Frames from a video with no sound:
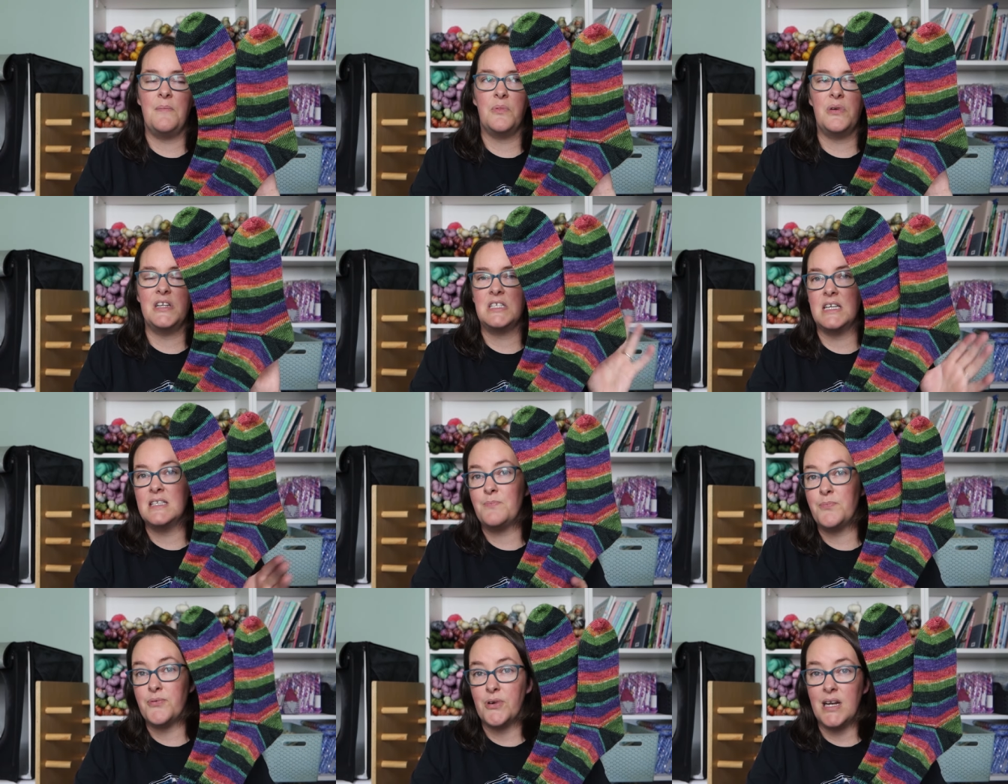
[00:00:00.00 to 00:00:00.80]
which
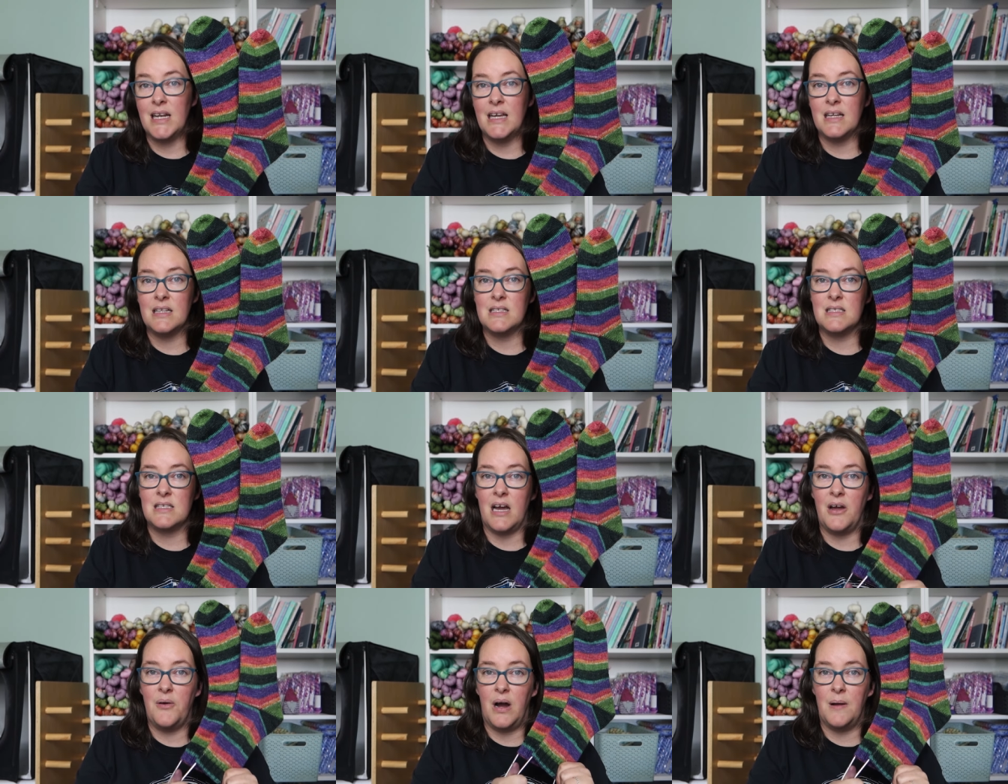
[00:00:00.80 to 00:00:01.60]
is brilliant.
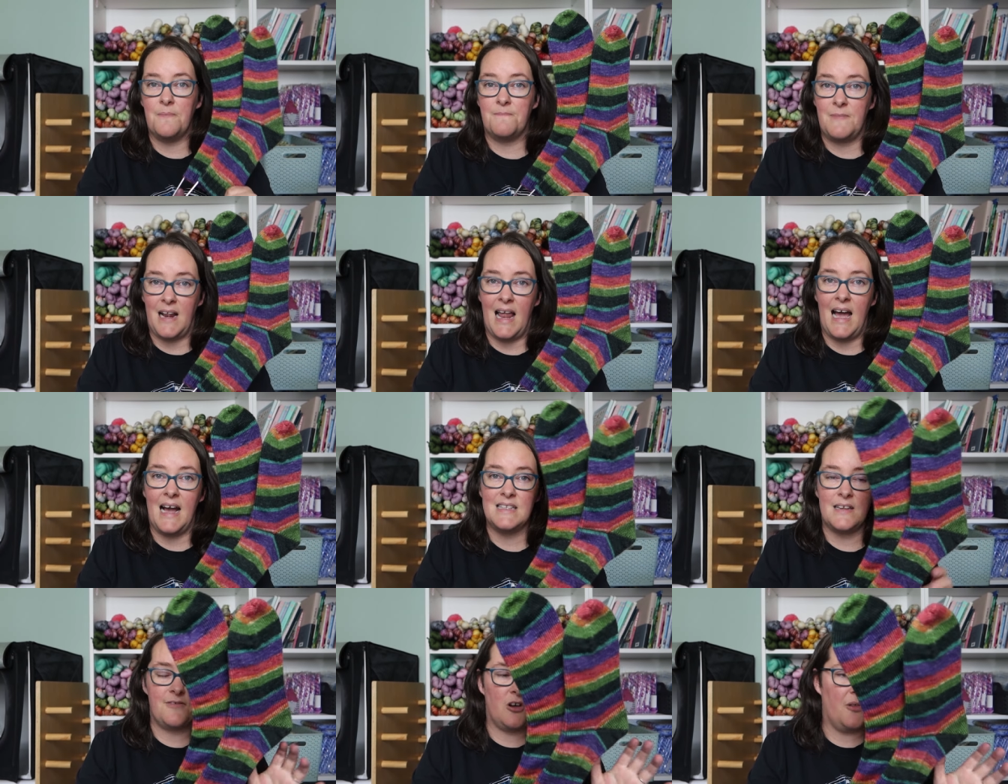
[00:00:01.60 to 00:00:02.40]
So I'm
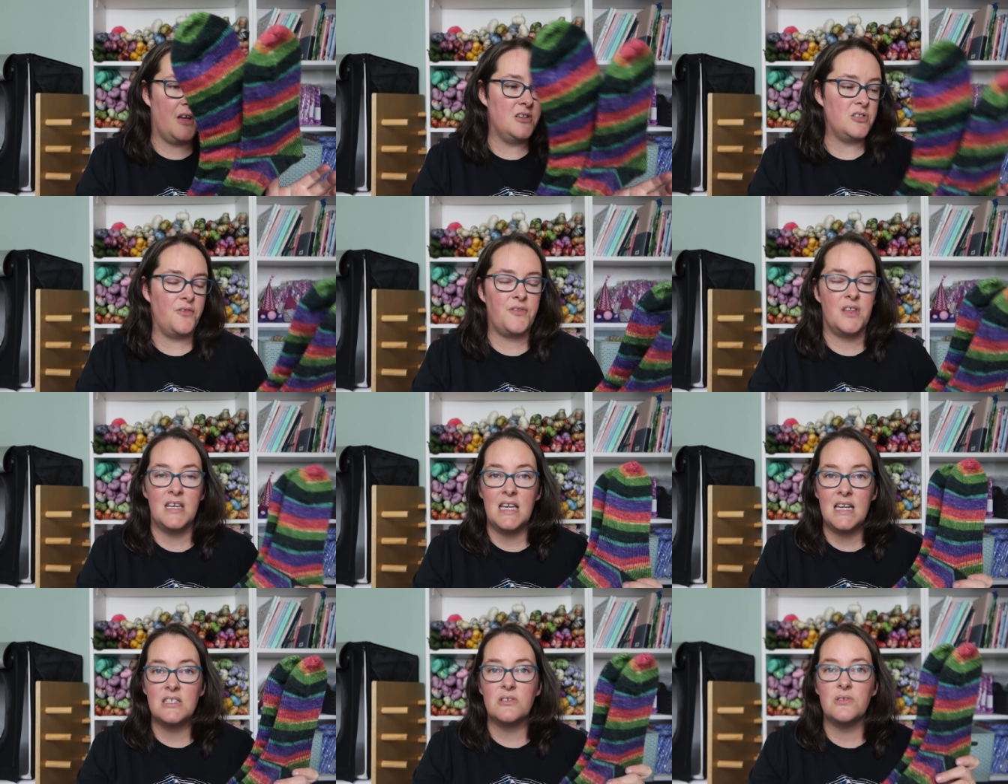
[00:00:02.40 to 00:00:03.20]
glad I've got those off the
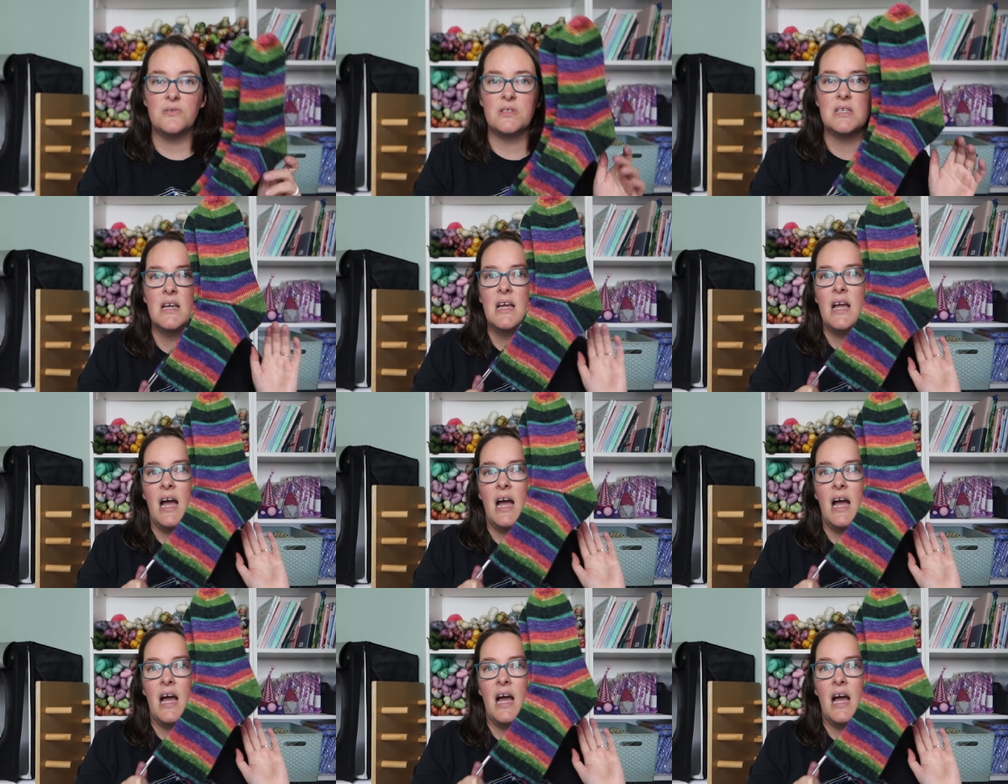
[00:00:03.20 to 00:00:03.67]
needles.